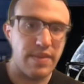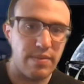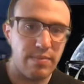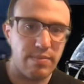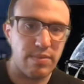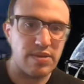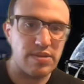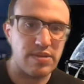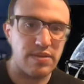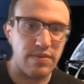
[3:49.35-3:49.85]

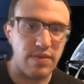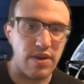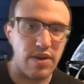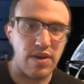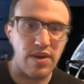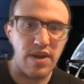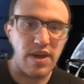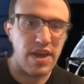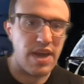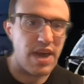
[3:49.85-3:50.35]
Most of
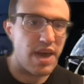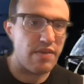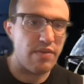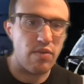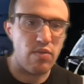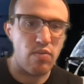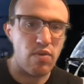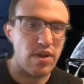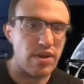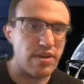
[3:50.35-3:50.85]
all, have a
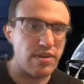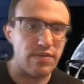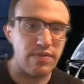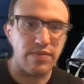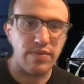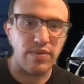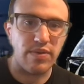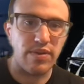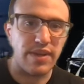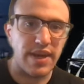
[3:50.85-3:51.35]

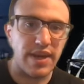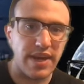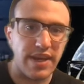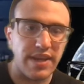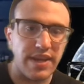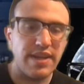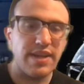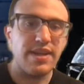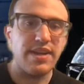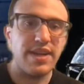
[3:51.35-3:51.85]
wonderful
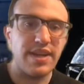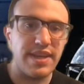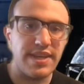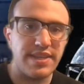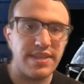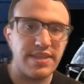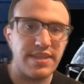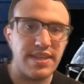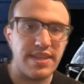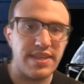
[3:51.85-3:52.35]
night. Nikki
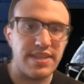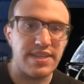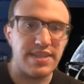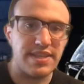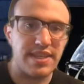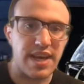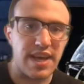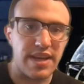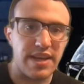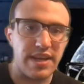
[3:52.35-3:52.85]
Steese
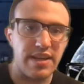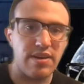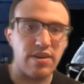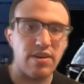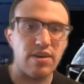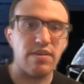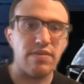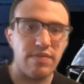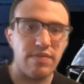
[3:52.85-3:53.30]
signing off.